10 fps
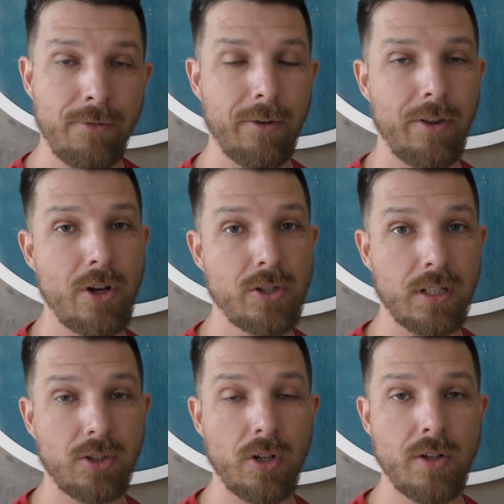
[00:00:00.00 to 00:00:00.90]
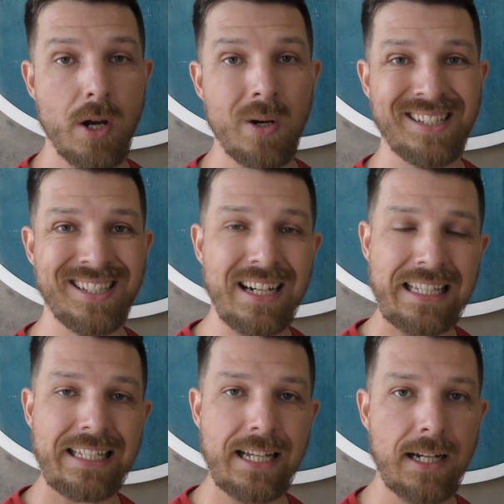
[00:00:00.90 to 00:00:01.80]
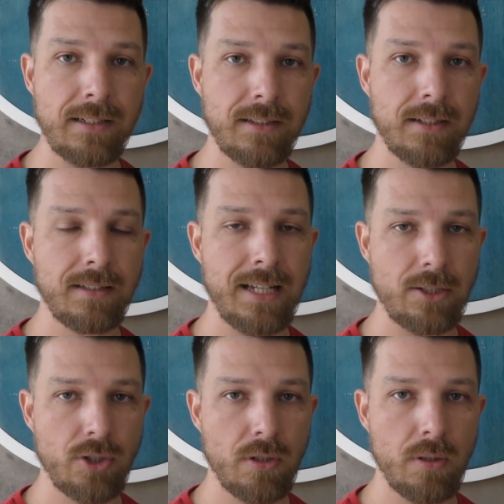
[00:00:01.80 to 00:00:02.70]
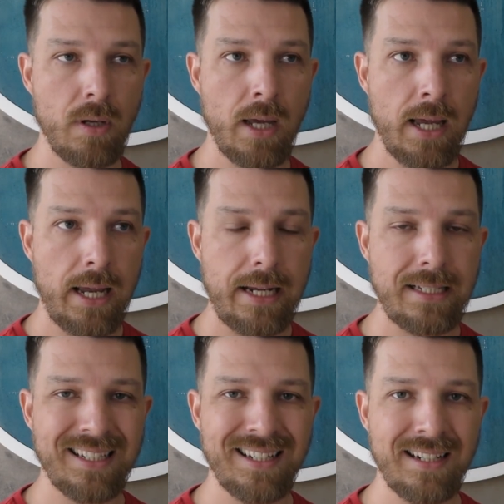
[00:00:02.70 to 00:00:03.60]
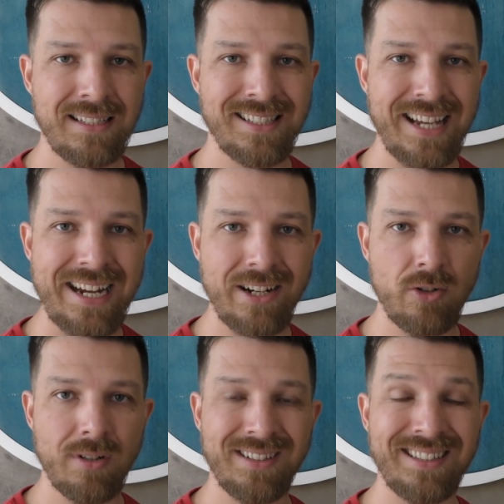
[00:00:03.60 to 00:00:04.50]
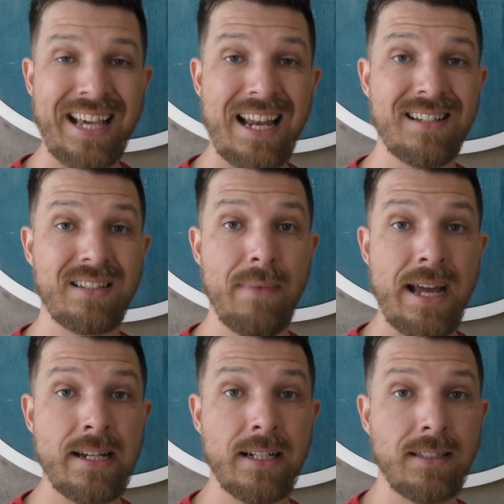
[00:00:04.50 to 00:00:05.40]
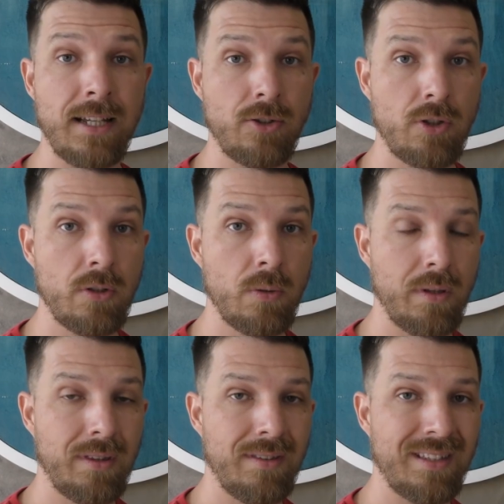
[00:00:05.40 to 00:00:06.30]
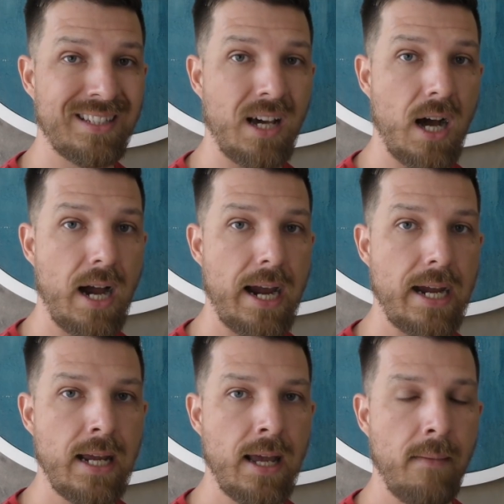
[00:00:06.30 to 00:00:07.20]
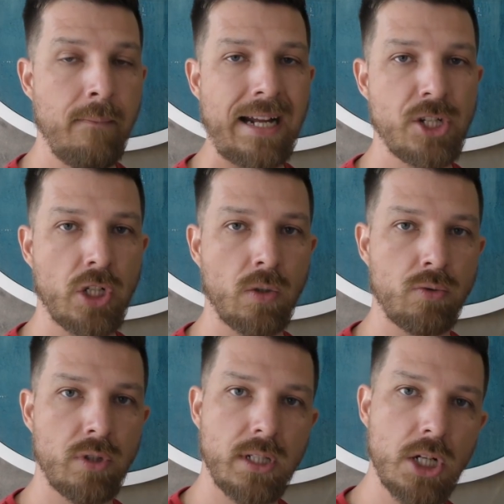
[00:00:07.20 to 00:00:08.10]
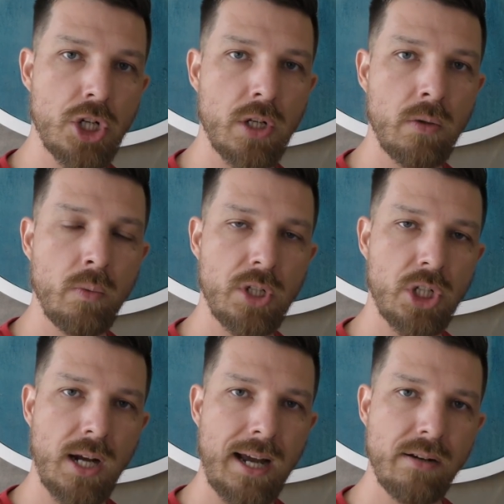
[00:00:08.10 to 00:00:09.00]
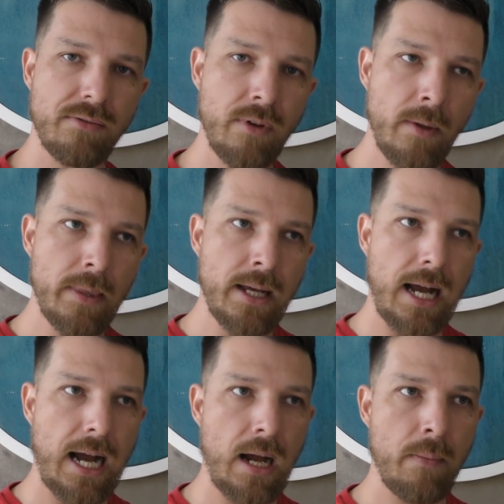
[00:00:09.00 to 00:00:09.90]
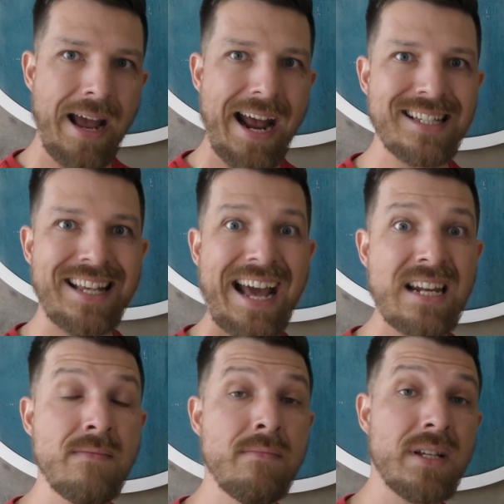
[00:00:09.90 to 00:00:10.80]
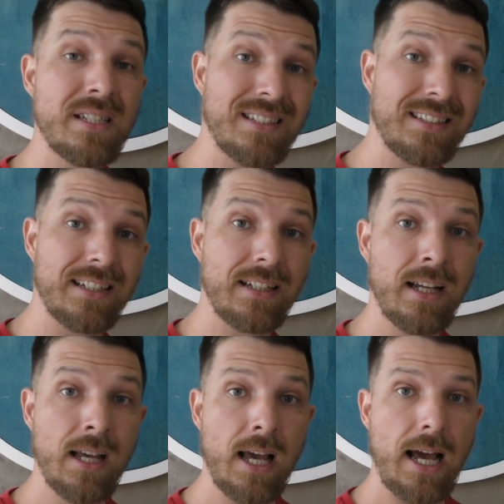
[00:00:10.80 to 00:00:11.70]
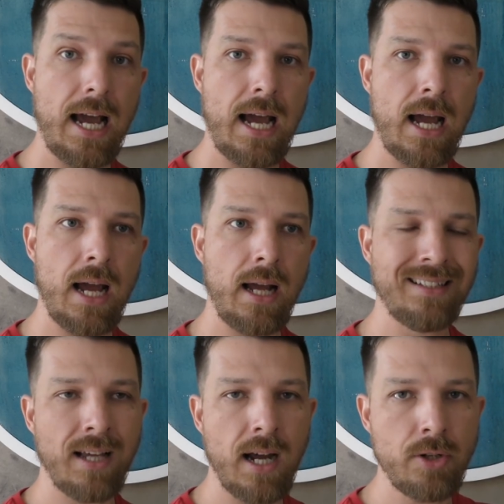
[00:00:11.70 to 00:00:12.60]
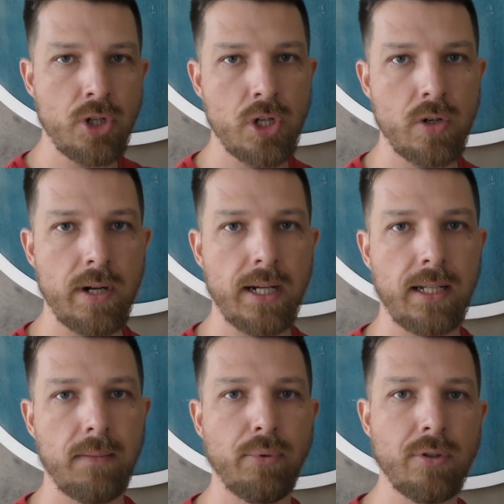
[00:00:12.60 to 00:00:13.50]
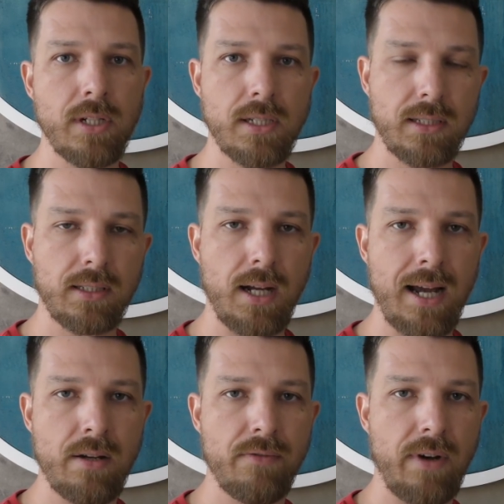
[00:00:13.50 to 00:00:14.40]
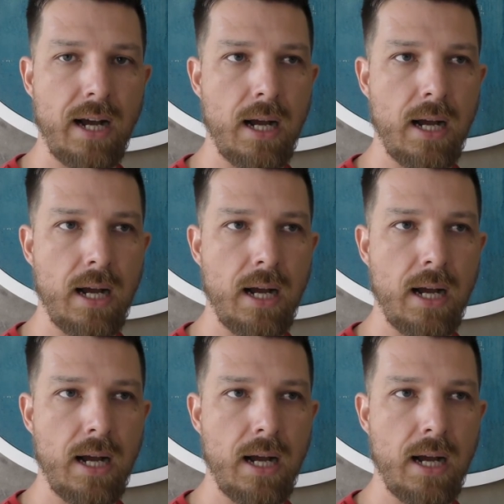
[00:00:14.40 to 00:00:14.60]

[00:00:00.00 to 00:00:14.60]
For those that don't know, a Sak Yant tattoo is a sacred talismanic tattoo within the Thai magical tradition, which kind of has animistic, tantric, Buddhist kind of